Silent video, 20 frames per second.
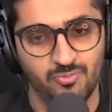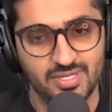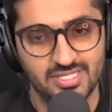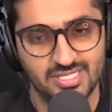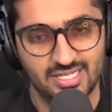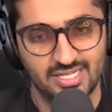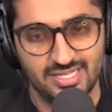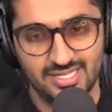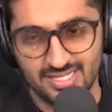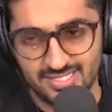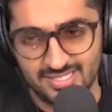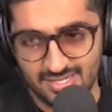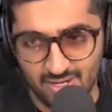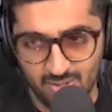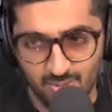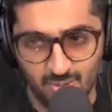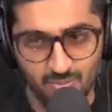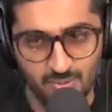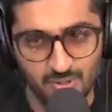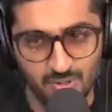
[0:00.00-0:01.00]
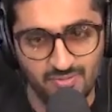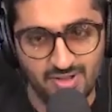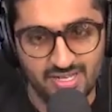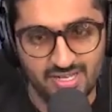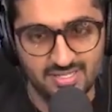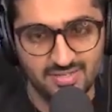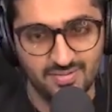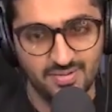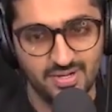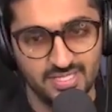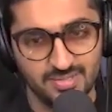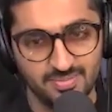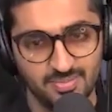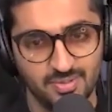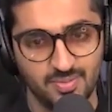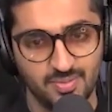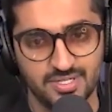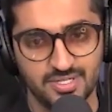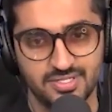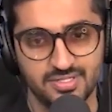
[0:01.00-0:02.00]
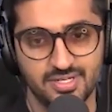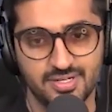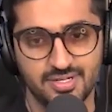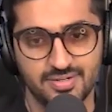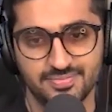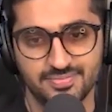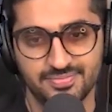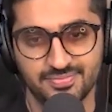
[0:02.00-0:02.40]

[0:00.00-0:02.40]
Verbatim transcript: Basically, that's a roundabout way of asking a very simple question. Yeah.